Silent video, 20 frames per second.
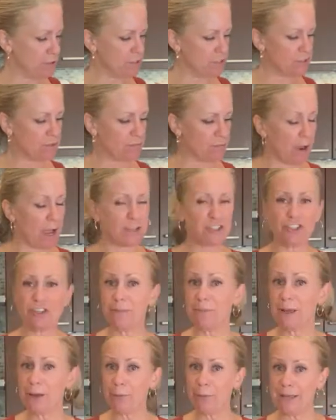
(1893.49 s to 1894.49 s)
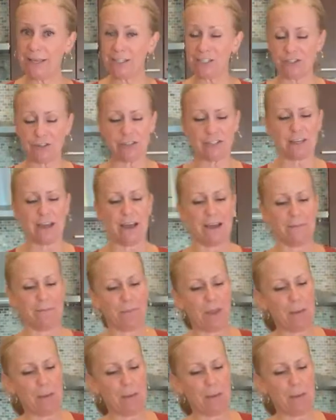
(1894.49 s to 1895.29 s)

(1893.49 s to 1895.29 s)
sriracha. My wings are done.